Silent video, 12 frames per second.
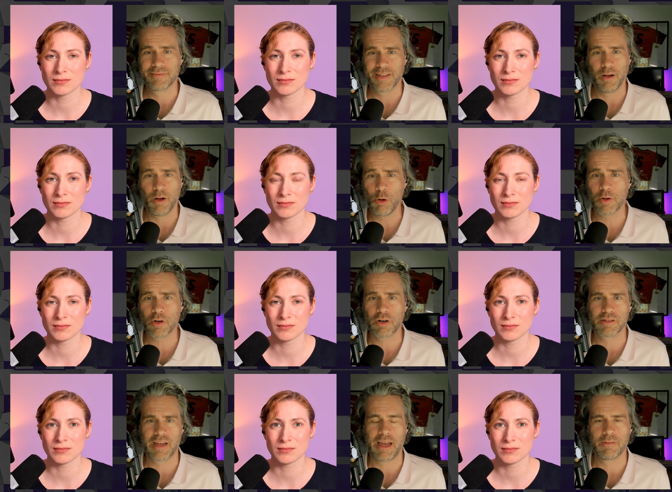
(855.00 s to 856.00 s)
Speaker 1: the
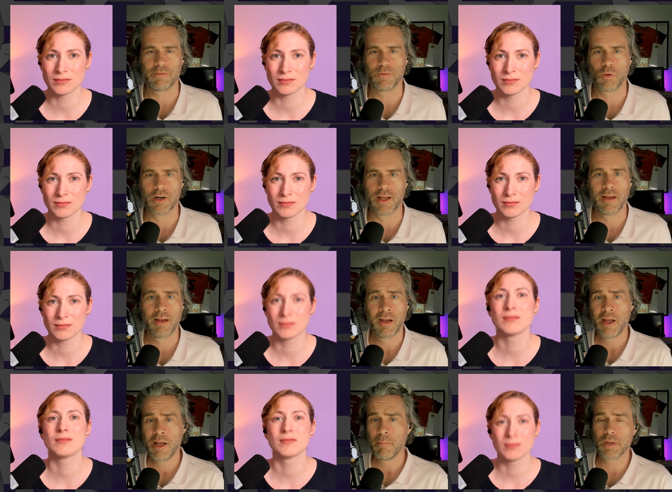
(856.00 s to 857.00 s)
homeowners can't afford it,
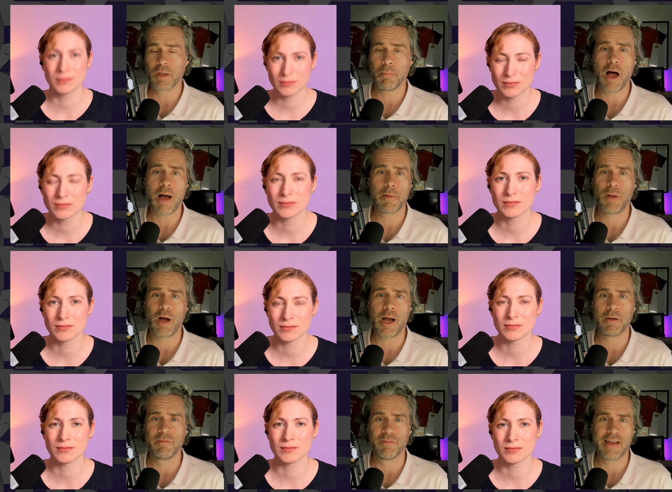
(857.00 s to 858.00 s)
but the bomb and pop
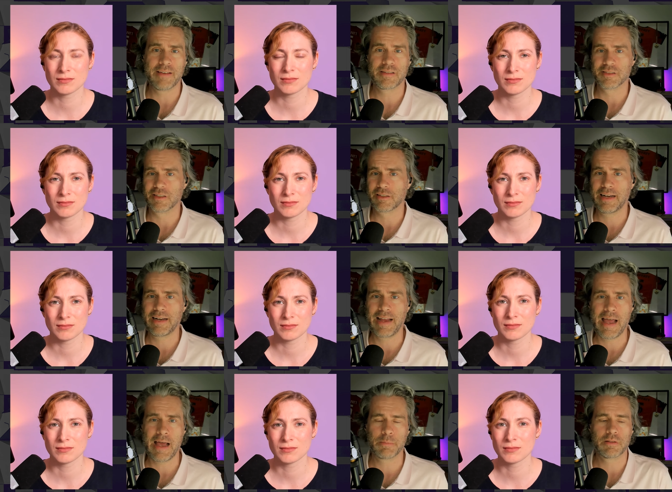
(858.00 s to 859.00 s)
investors are getting
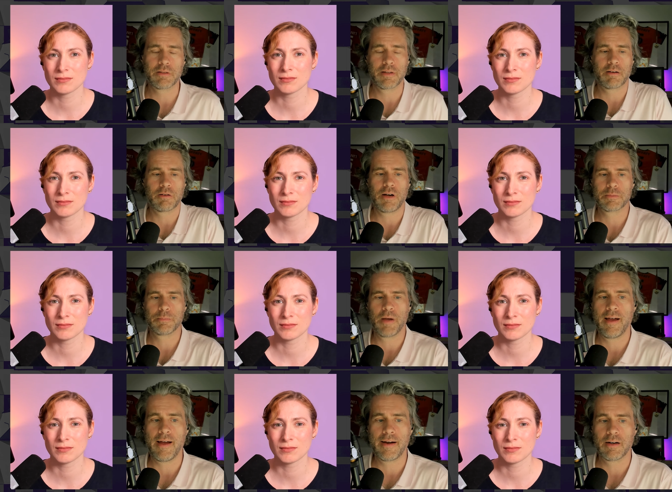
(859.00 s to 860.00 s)
absolutely crushed by
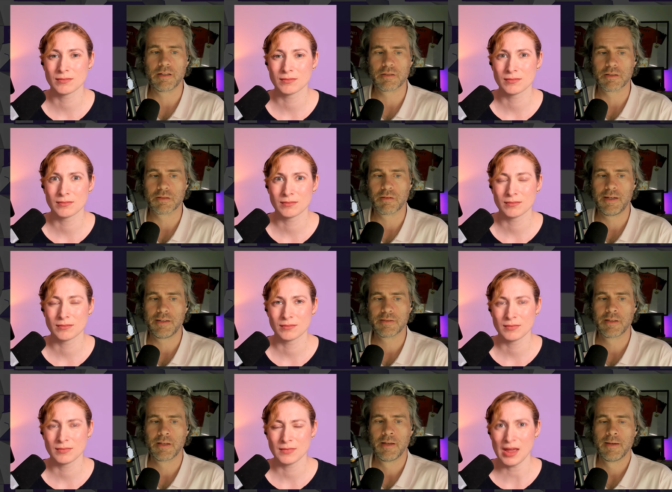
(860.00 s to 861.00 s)
higher interest rates.
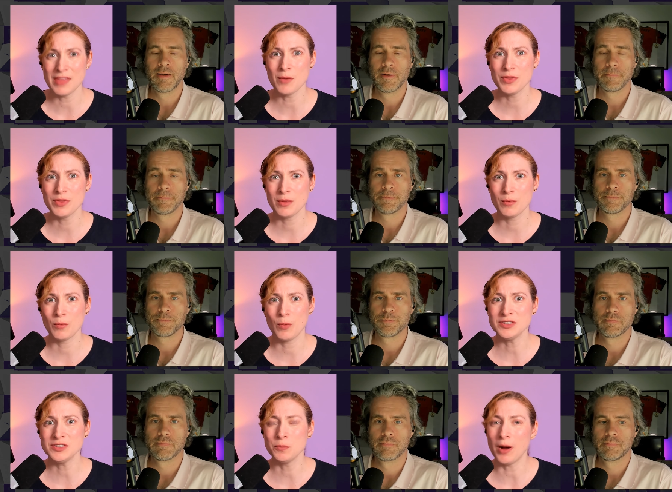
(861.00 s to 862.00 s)
Speaker 2: And then when the ones
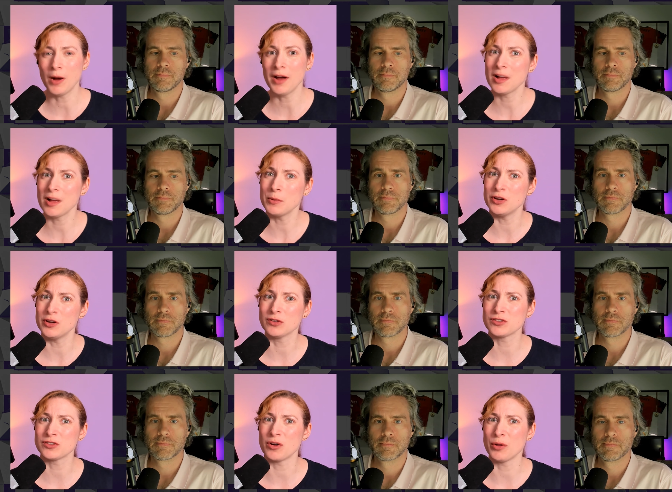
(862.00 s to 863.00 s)
who bought a couple years
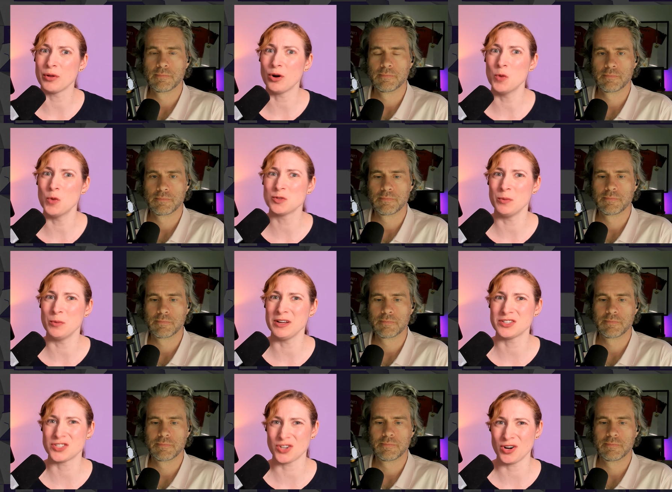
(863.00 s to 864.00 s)
ago, their homes are being
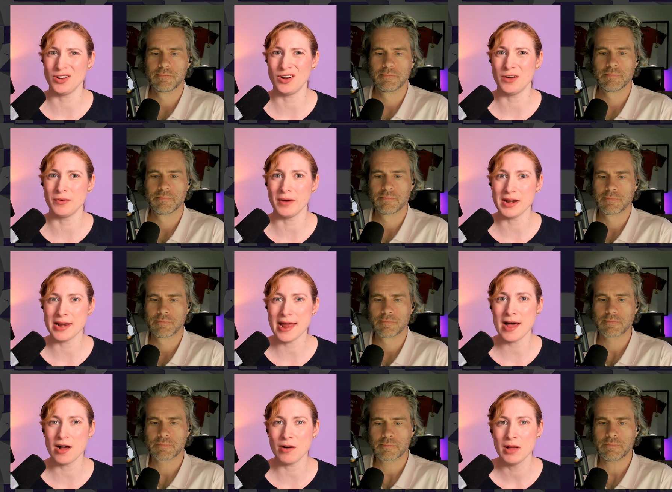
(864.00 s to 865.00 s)
started on right
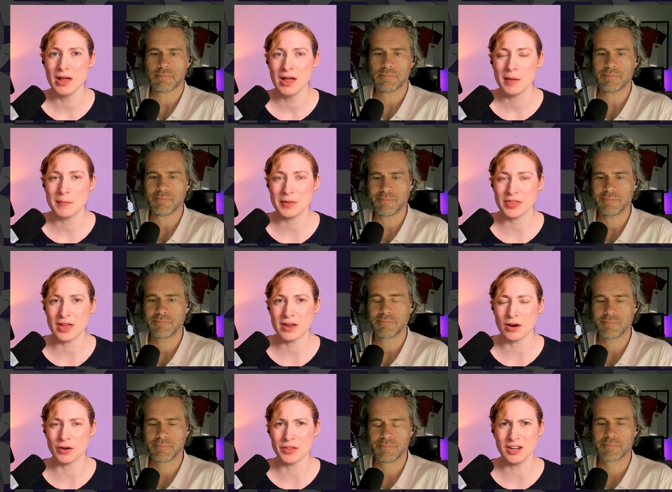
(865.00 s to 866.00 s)
now, but then
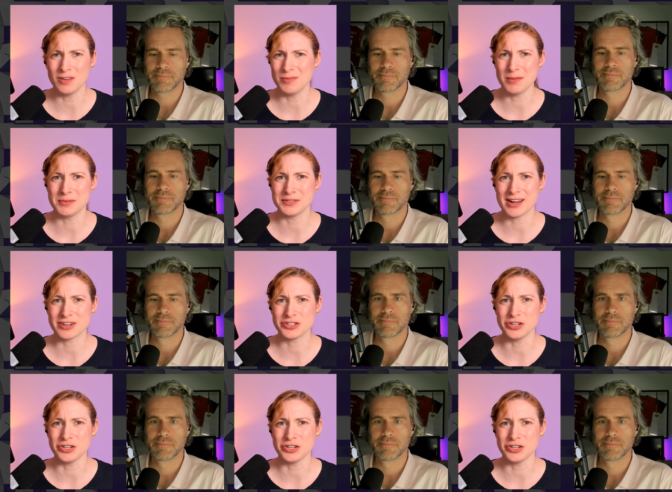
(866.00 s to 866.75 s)
are they going to be able to actually